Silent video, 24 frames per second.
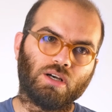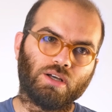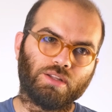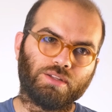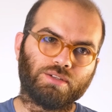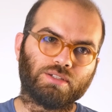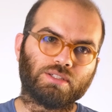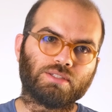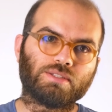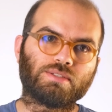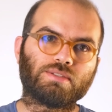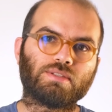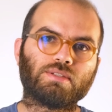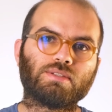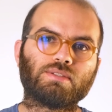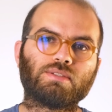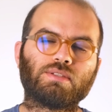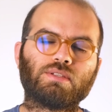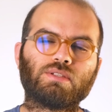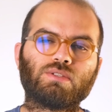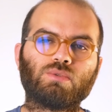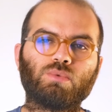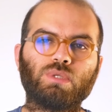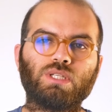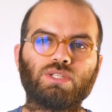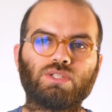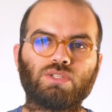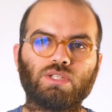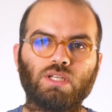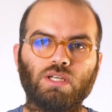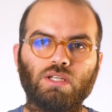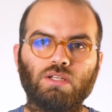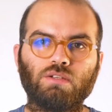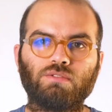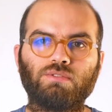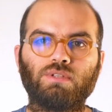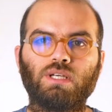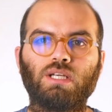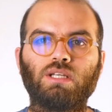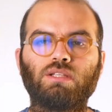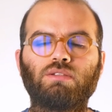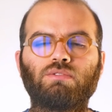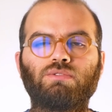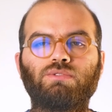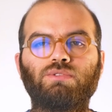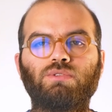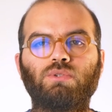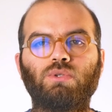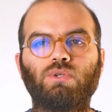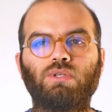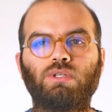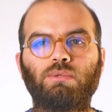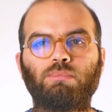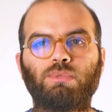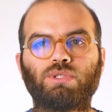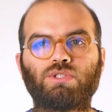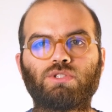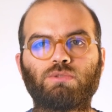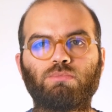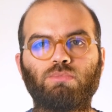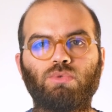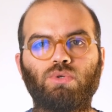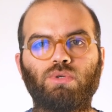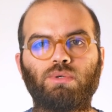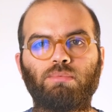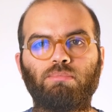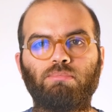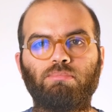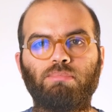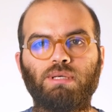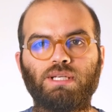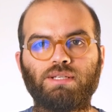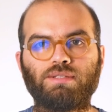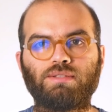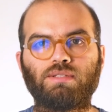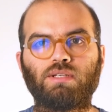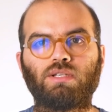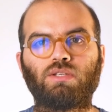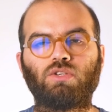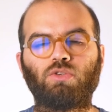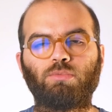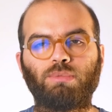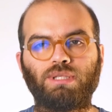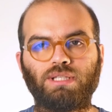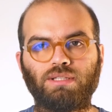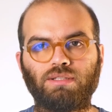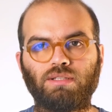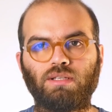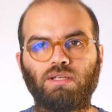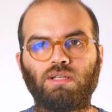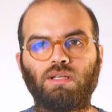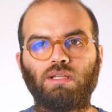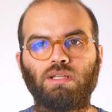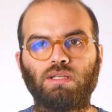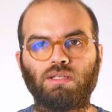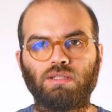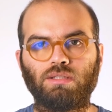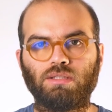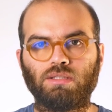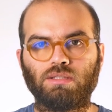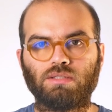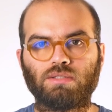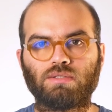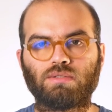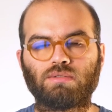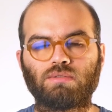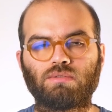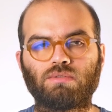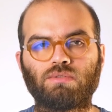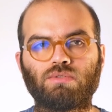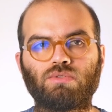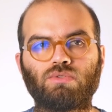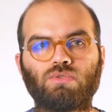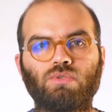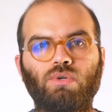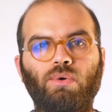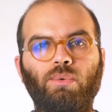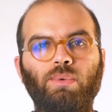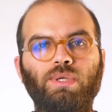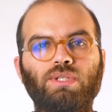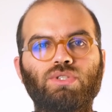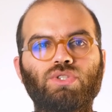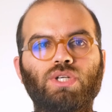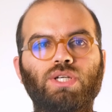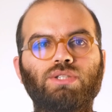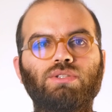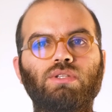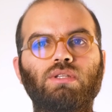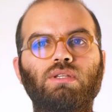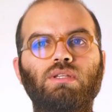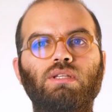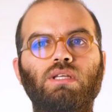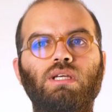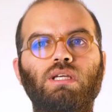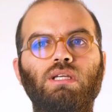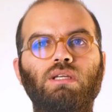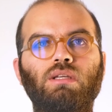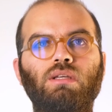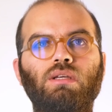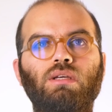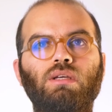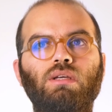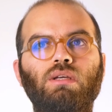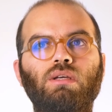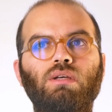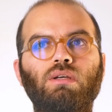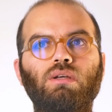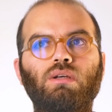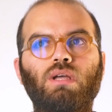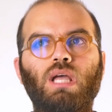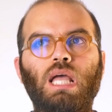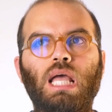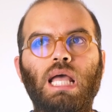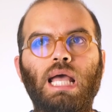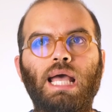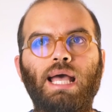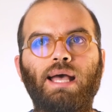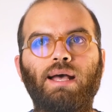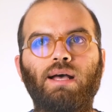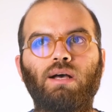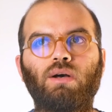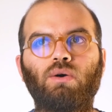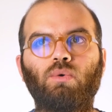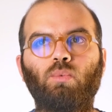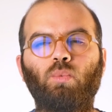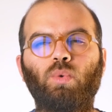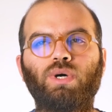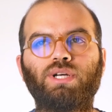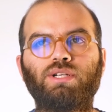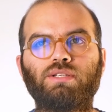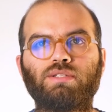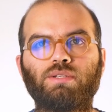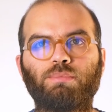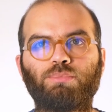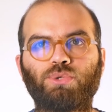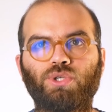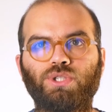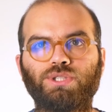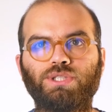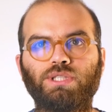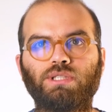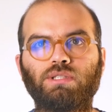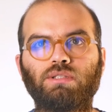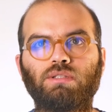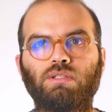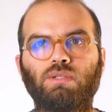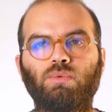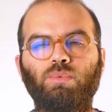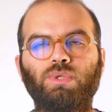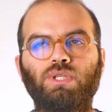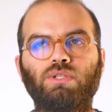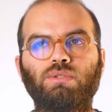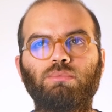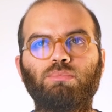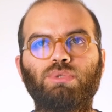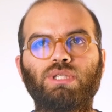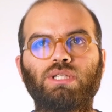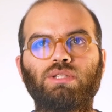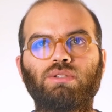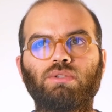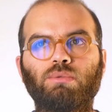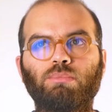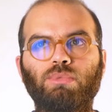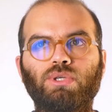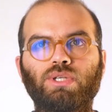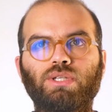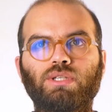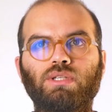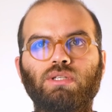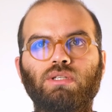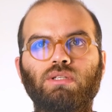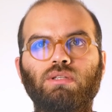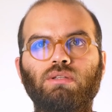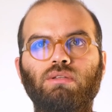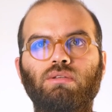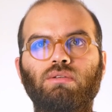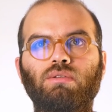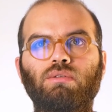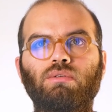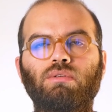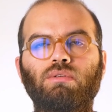other instances, we innovate for much more basic humanitarian needs. So we try to think, what is a product that we could bring to market